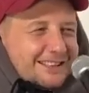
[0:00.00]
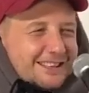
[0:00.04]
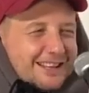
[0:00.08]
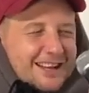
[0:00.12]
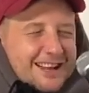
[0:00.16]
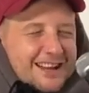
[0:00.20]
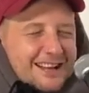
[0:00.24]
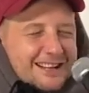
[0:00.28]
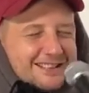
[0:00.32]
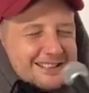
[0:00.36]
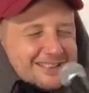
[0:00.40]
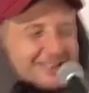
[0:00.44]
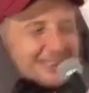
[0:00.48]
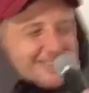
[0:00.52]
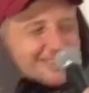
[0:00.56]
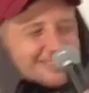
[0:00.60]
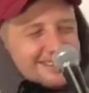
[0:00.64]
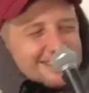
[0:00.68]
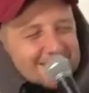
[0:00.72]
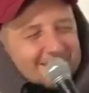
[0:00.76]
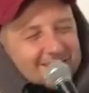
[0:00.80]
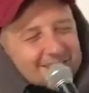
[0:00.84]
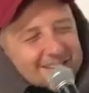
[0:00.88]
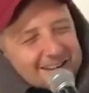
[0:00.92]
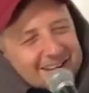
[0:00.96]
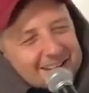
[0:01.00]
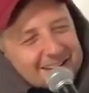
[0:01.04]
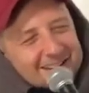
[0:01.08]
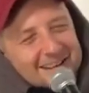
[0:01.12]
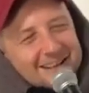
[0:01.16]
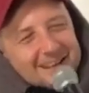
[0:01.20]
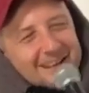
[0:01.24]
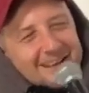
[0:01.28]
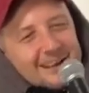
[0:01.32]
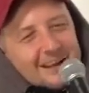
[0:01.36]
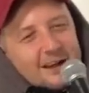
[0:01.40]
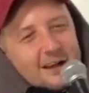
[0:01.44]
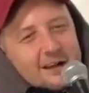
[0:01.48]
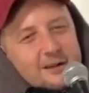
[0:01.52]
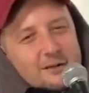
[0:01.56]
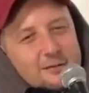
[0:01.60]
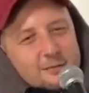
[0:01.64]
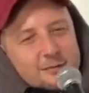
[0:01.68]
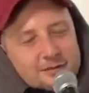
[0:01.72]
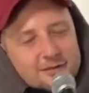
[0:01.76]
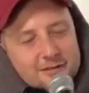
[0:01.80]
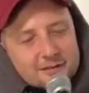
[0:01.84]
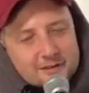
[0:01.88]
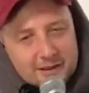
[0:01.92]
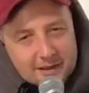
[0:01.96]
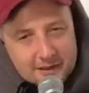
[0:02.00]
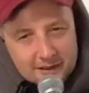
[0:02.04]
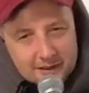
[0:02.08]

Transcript: Shout out Shantan, man. Yeah, 100%.